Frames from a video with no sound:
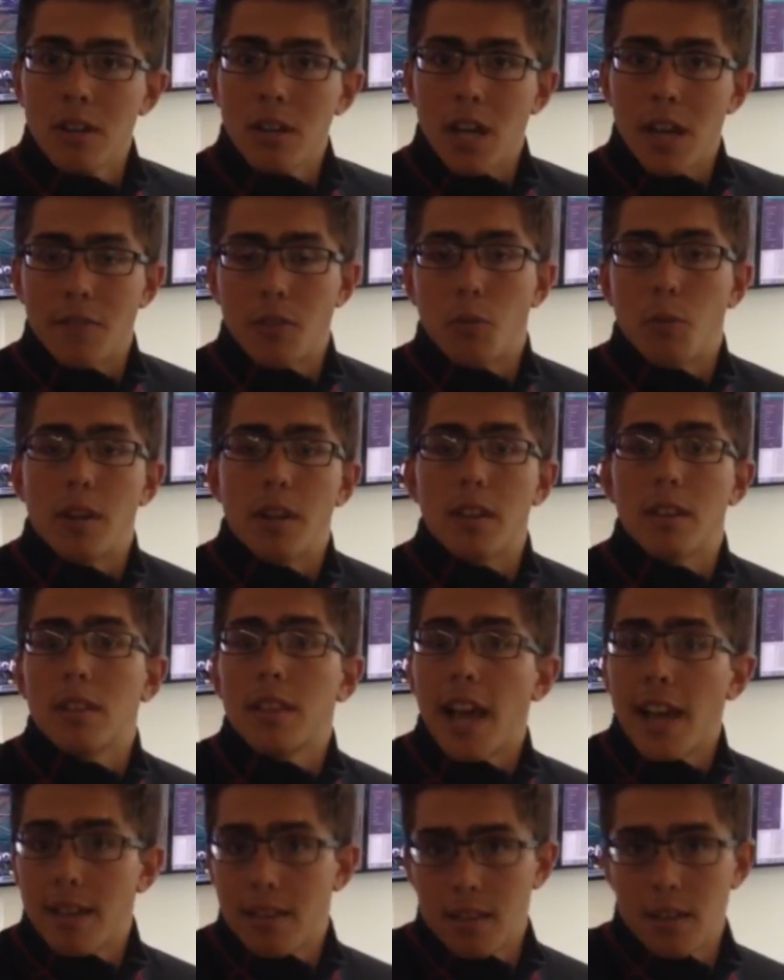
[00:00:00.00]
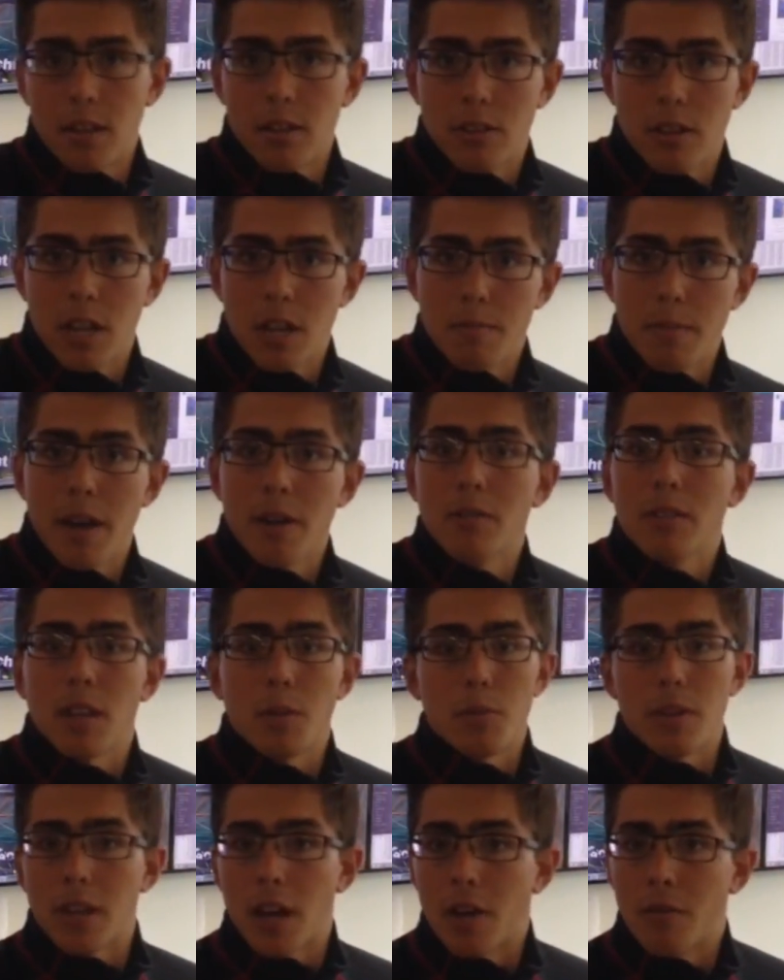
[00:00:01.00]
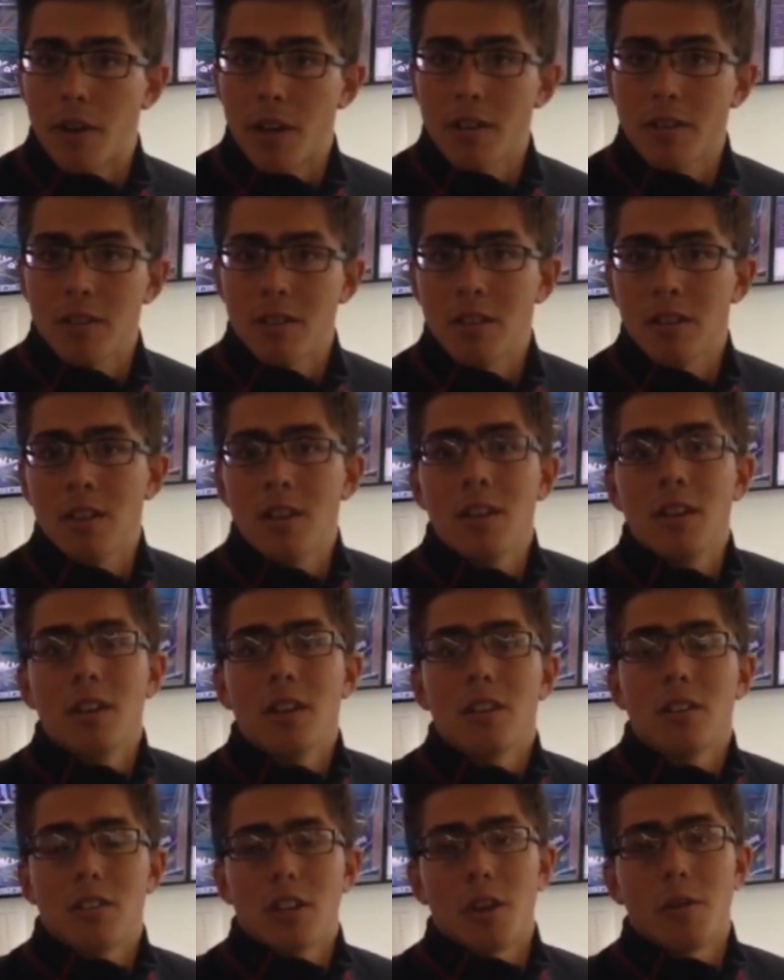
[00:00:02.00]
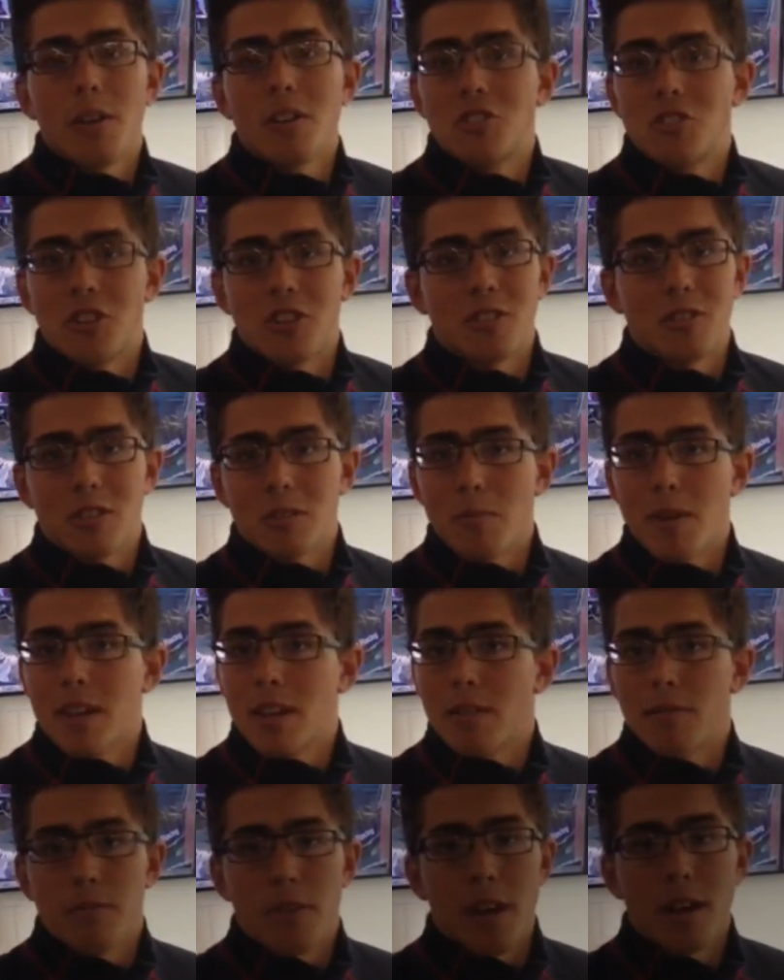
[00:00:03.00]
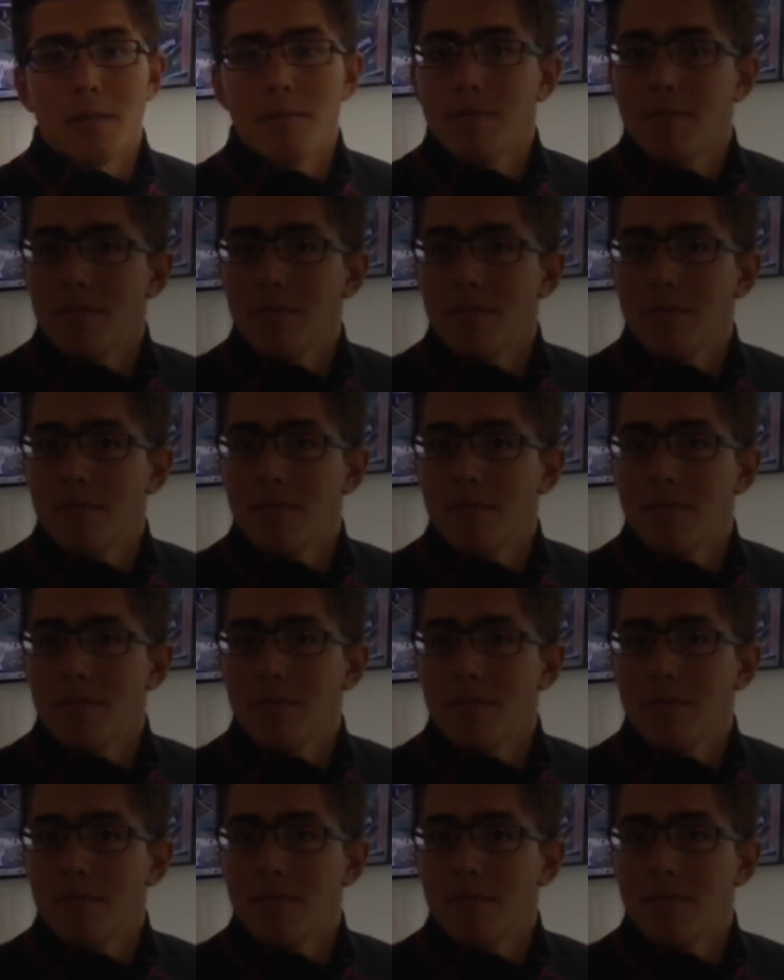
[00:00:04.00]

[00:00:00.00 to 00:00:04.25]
Mm. If the wind is less than a certain amount, then we can't race. Yeah. So it's just to make it fair.